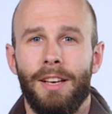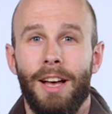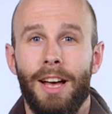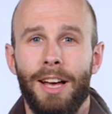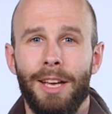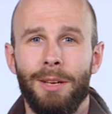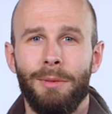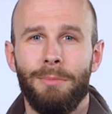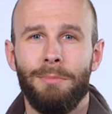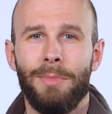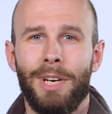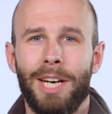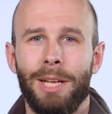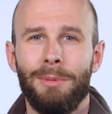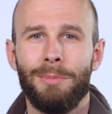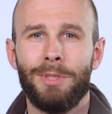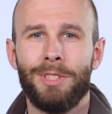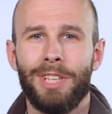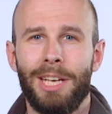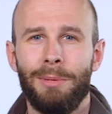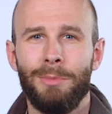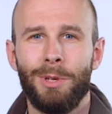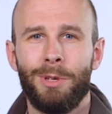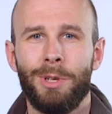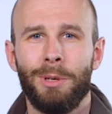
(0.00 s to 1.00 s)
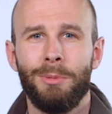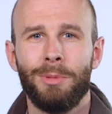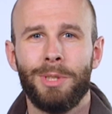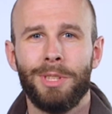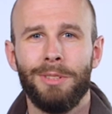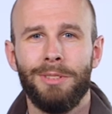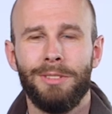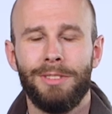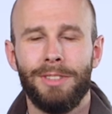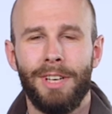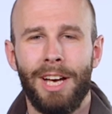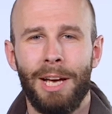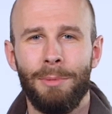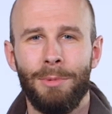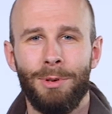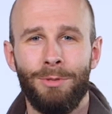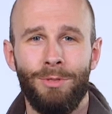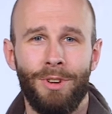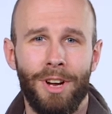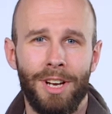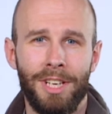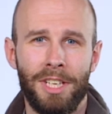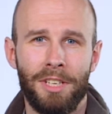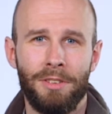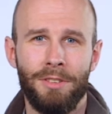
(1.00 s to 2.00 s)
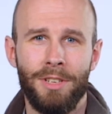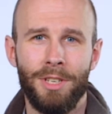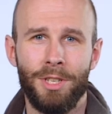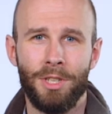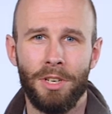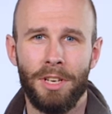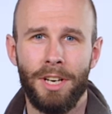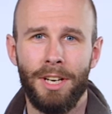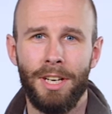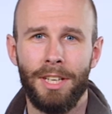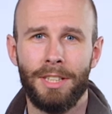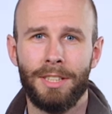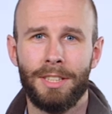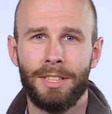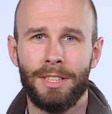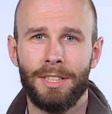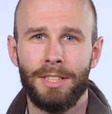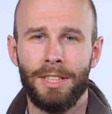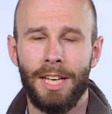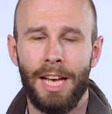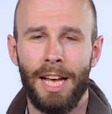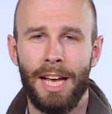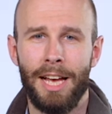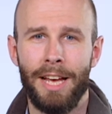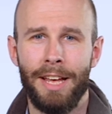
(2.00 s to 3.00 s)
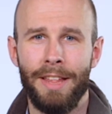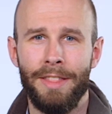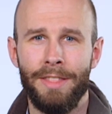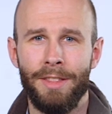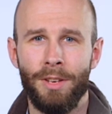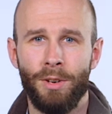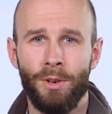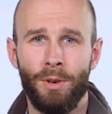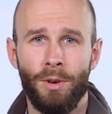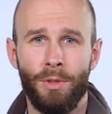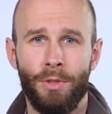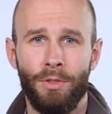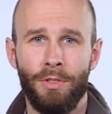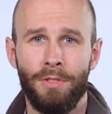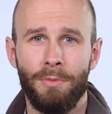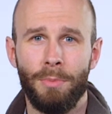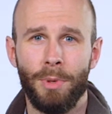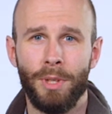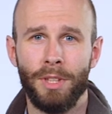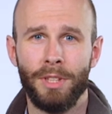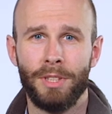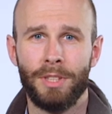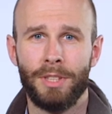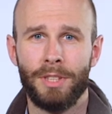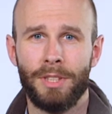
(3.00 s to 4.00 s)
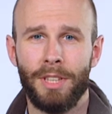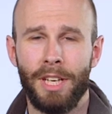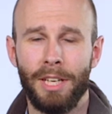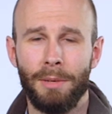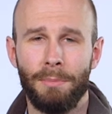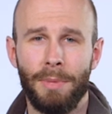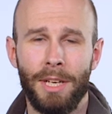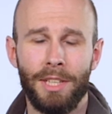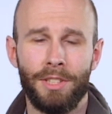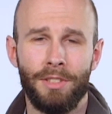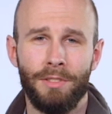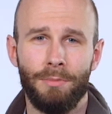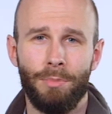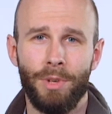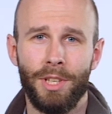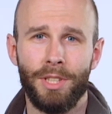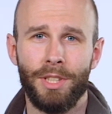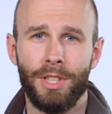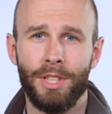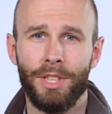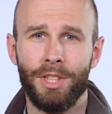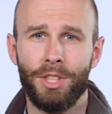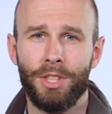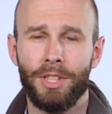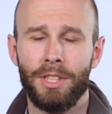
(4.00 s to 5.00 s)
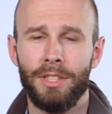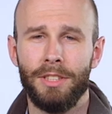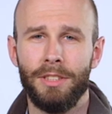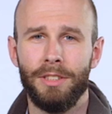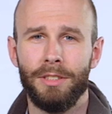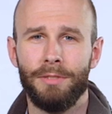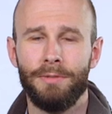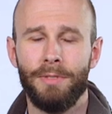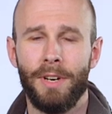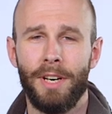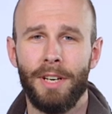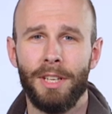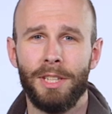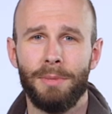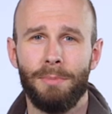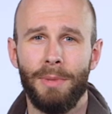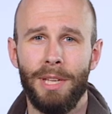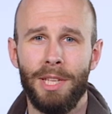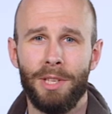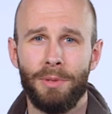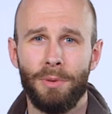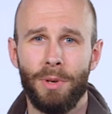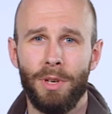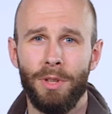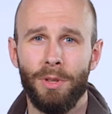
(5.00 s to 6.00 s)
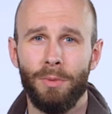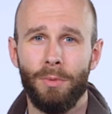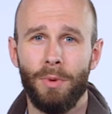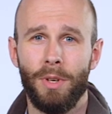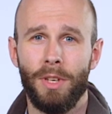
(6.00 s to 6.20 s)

Hi, my name's Simon Crompton. I'm a writer and journalist and the author of books like Best of British and The Finest Menswear in the